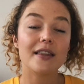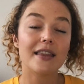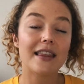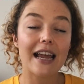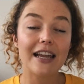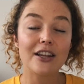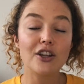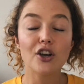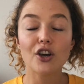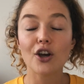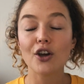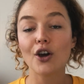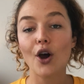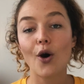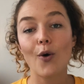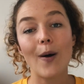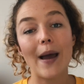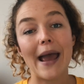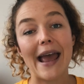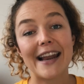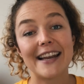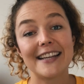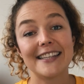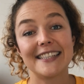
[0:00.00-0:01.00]
Then you can go
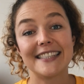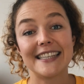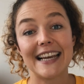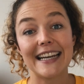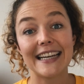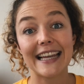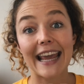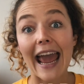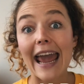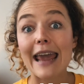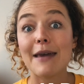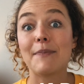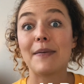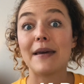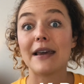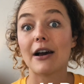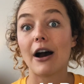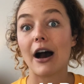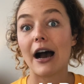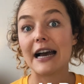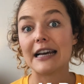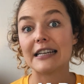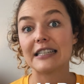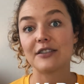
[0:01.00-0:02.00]
ahead and set
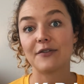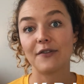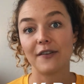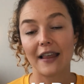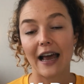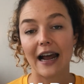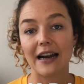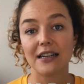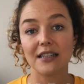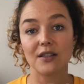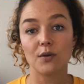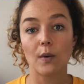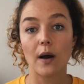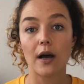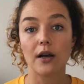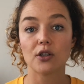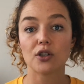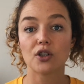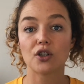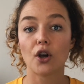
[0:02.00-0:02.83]
KPIs for that as well.